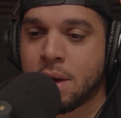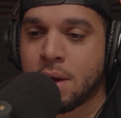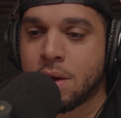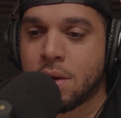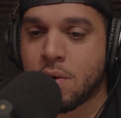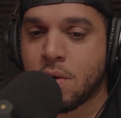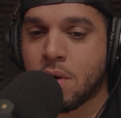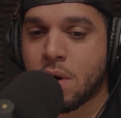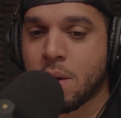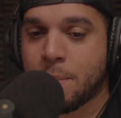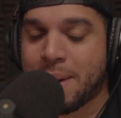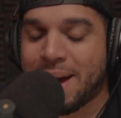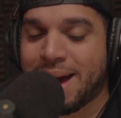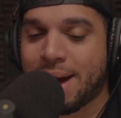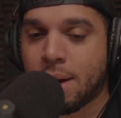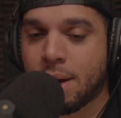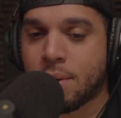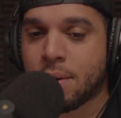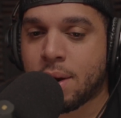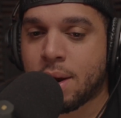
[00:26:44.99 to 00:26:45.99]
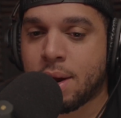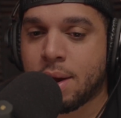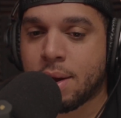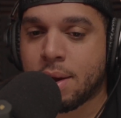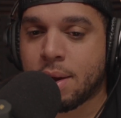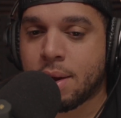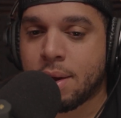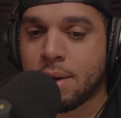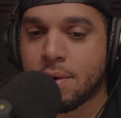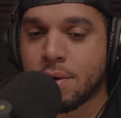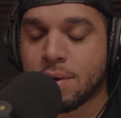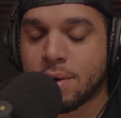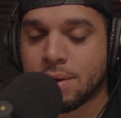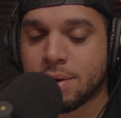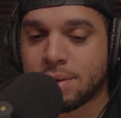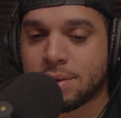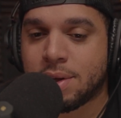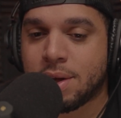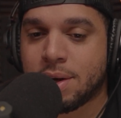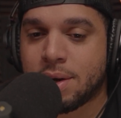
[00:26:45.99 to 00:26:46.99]
you're empowering your
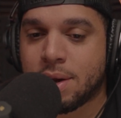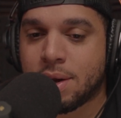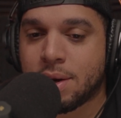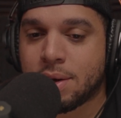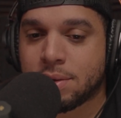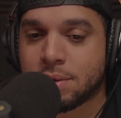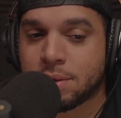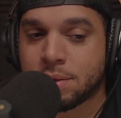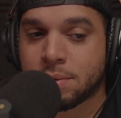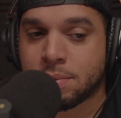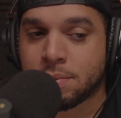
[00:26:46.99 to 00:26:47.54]
descendants